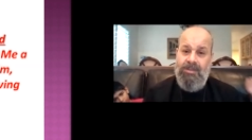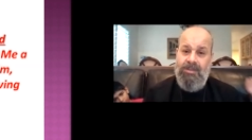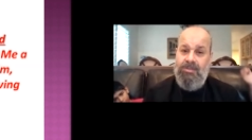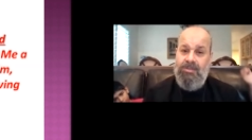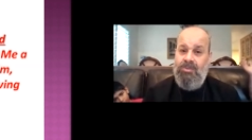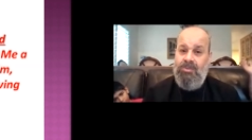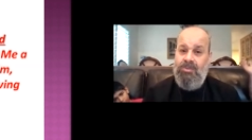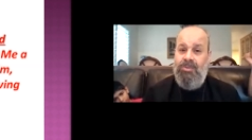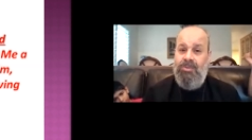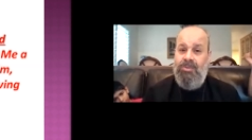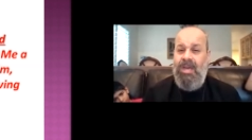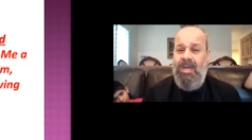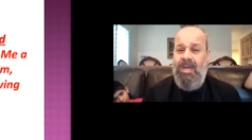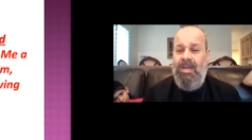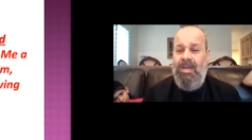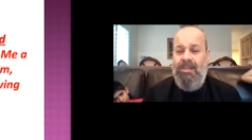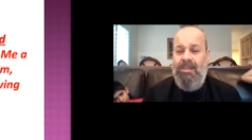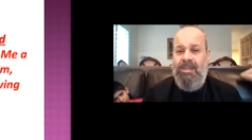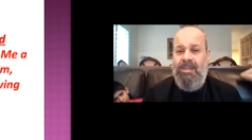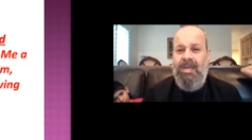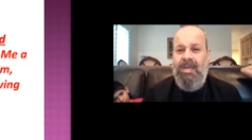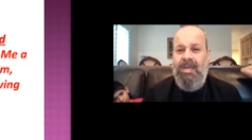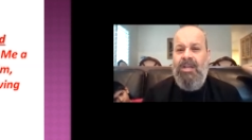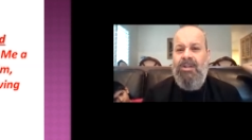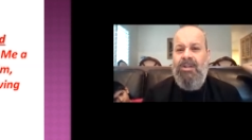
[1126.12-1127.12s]
So they,
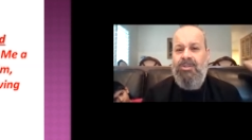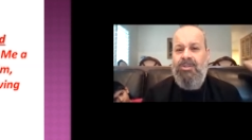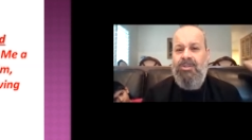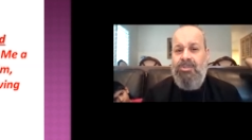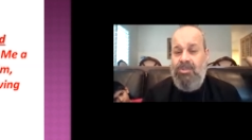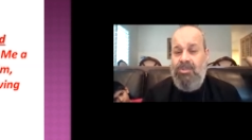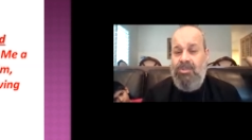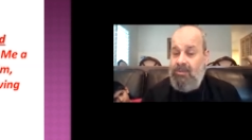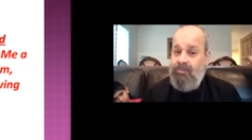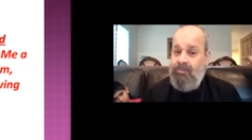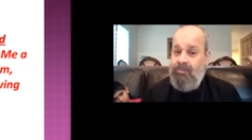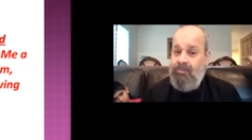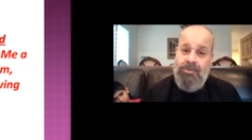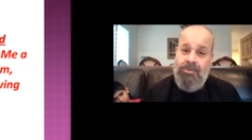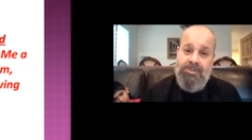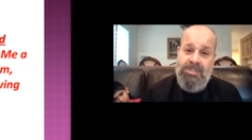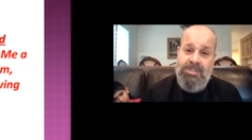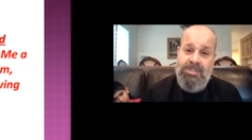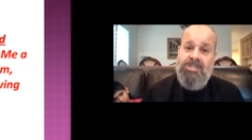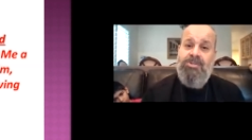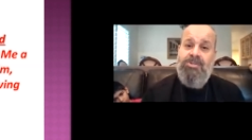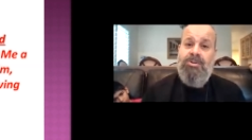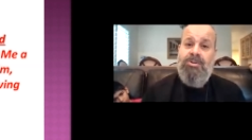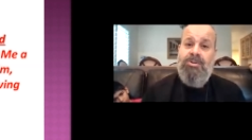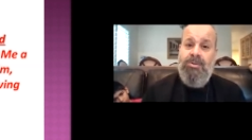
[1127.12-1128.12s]
they understood. Of course, they
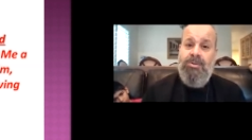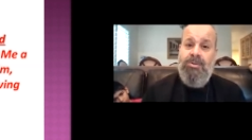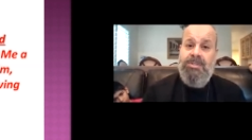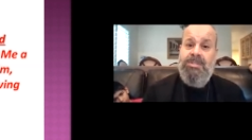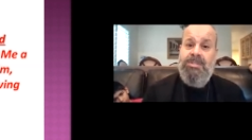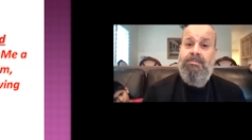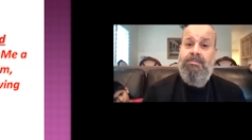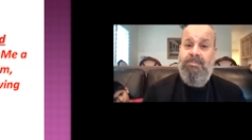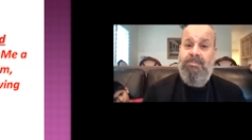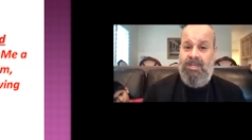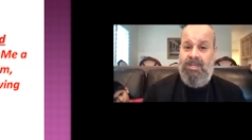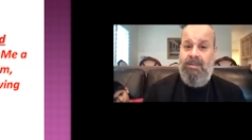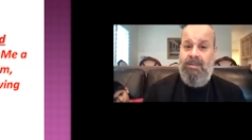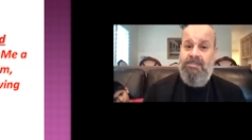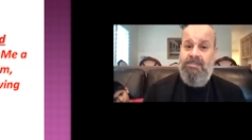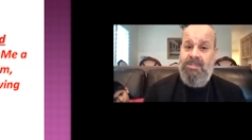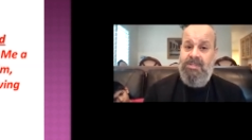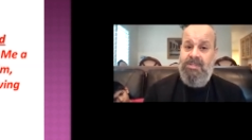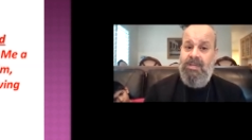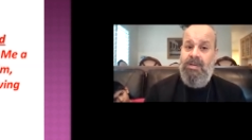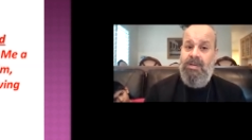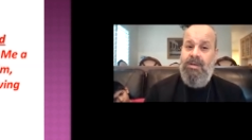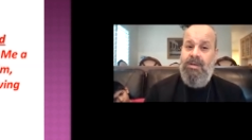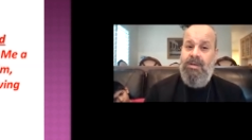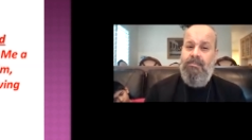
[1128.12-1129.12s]
struggled sometimes,
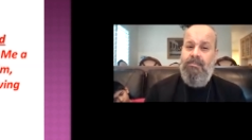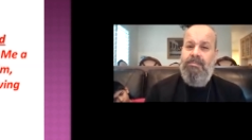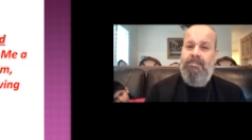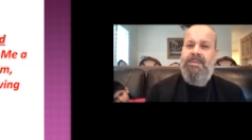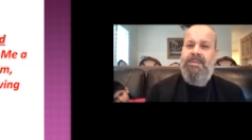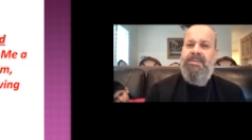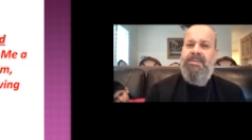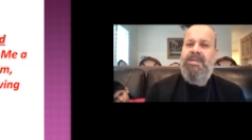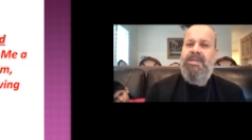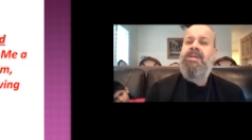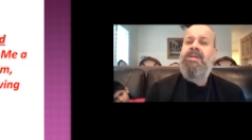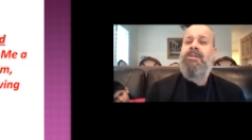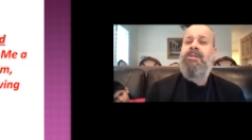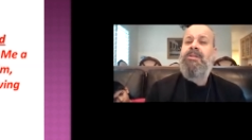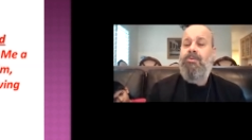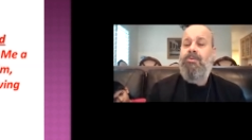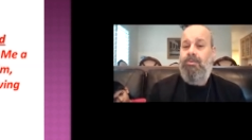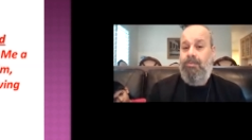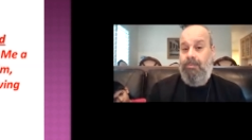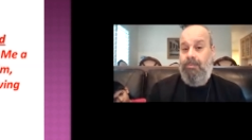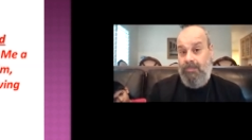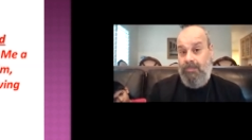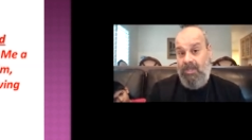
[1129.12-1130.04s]
but they knew.